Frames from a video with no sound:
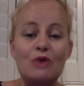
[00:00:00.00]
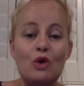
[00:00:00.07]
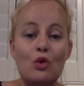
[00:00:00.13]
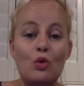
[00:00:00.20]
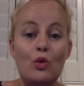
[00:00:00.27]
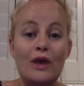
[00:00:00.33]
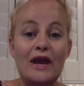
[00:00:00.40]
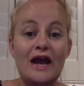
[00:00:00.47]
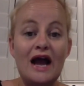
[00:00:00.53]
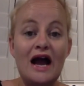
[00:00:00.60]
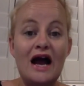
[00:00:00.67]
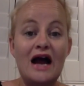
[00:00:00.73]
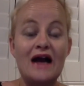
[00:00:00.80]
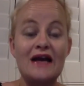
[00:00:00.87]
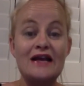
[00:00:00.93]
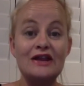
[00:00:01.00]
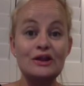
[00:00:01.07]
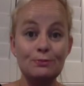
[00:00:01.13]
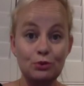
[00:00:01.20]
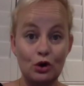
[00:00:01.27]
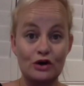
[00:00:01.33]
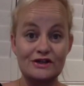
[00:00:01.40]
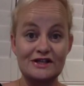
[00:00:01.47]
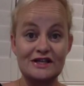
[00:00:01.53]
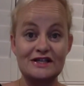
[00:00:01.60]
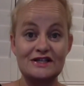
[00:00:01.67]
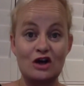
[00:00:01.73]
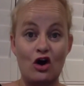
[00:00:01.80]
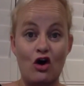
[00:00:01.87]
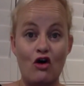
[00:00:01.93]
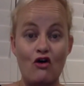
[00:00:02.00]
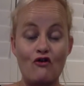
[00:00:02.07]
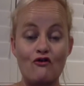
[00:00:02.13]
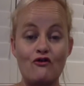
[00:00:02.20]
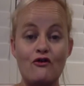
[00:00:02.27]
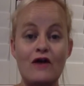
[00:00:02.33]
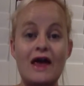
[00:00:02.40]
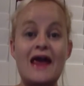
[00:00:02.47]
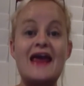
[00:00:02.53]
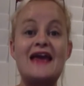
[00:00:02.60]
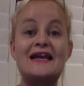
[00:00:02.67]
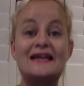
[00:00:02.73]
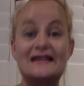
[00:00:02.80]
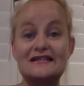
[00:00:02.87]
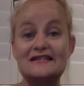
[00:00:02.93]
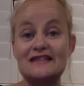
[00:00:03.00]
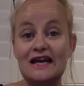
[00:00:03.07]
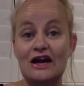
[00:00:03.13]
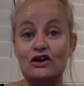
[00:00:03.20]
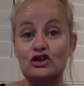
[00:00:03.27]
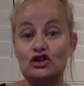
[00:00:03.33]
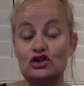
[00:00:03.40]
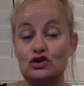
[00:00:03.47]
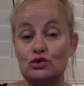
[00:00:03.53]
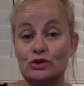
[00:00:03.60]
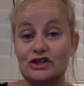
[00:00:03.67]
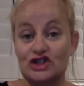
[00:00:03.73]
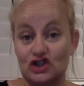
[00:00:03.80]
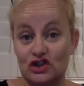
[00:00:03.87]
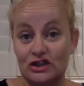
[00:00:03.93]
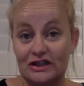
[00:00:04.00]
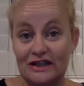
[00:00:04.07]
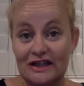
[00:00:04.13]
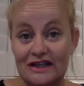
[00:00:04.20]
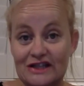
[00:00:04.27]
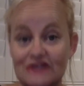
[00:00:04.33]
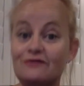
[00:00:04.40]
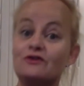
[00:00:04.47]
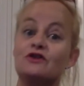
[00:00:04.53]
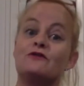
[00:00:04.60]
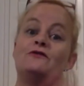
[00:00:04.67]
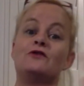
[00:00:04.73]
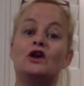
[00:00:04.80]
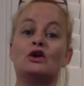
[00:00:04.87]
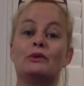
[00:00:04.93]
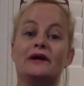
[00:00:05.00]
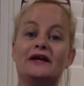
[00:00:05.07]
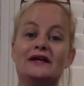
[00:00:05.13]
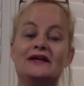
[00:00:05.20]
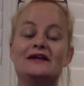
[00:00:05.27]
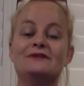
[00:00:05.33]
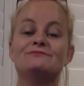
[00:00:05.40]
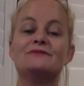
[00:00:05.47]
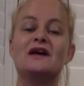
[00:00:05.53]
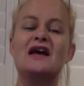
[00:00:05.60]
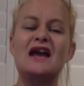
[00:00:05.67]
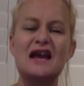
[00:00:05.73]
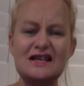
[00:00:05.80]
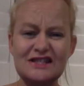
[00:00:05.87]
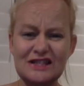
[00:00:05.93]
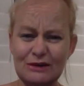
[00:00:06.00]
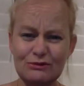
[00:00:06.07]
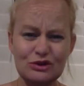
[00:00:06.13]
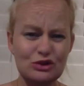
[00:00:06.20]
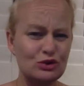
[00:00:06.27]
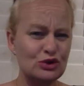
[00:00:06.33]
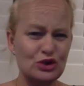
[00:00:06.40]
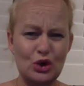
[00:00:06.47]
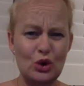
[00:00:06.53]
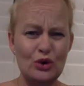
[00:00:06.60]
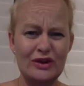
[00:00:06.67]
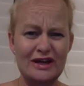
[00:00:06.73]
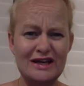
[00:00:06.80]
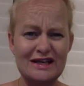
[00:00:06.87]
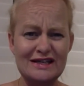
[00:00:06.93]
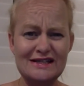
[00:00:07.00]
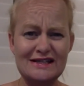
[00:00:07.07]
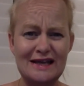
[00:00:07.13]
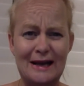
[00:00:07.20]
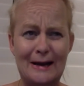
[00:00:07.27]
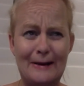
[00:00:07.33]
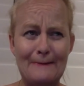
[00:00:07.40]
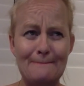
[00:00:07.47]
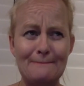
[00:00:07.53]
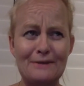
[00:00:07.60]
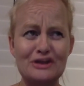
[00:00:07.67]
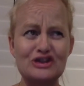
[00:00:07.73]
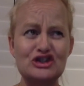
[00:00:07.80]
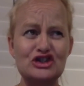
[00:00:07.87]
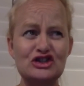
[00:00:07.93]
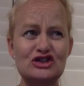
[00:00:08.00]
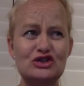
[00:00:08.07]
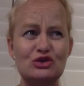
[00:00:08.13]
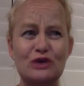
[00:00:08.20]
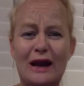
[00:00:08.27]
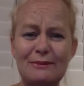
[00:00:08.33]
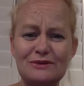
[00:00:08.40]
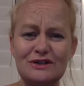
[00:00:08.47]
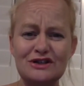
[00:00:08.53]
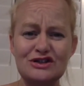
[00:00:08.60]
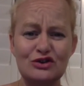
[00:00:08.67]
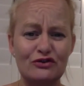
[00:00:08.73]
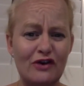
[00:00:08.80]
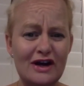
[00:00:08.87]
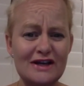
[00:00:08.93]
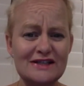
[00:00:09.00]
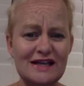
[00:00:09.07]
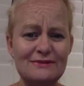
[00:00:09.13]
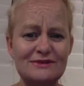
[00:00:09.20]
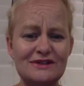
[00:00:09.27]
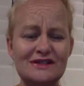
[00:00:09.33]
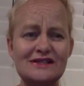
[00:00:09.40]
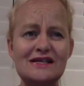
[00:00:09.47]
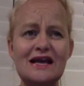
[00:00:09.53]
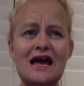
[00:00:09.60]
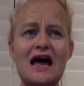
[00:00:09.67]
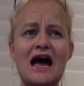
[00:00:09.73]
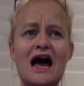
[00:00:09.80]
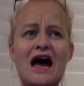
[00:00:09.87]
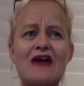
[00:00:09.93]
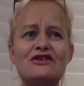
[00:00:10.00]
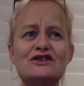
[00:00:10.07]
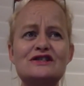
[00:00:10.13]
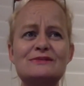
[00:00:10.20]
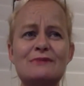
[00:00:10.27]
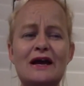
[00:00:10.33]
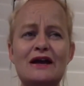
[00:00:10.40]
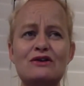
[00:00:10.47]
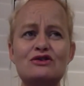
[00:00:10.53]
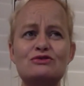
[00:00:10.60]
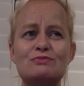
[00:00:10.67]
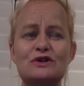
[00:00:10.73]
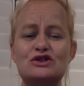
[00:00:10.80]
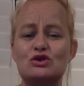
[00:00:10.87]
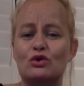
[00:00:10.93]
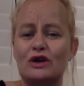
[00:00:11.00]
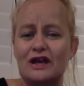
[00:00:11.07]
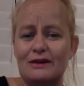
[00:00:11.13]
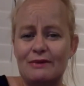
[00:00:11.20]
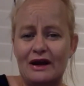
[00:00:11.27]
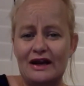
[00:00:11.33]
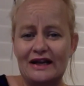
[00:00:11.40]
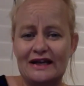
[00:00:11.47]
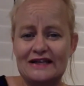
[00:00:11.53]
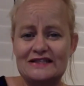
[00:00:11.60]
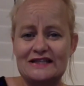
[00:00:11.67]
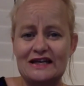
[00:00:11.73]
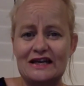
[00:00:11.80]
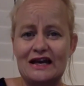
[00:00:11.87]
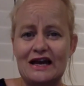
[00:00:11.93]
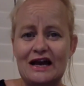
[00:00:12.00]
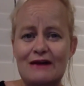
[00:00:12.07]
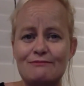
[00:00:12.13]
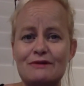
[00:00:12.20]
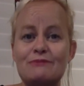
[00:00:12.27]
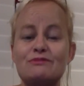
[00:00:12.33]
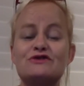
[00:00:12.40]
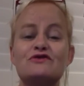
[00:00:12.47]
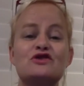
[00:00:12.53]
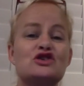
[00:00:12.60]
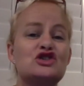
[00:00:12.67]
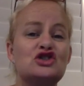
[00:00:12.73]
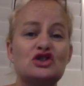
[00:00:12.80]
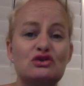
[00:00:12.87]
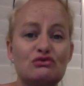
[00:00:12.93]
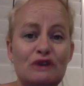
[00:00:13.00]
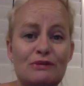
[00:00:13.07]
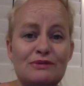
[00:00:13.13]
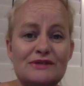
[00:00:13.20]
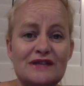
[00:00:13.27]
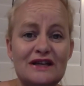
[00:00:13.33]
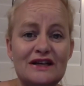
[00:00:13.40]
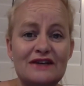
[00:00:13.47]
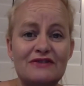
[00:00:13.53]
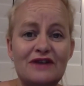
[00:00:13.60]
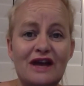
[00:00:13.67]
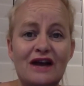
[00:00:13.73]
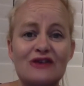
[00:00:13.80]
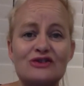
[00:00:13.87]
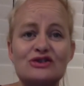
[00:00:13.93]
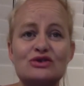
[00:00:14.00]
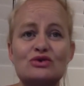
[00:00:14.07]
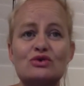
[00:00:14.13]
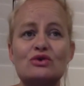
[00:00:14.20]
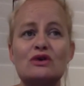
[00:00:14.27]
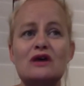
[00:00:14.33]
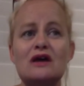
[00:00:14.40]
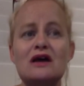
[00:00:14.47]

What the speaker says: we are in the process of electing our new student leaders for the following year. Some schools call these school captains or vice captains. Others may be talking about electing members for the Student Representative Council.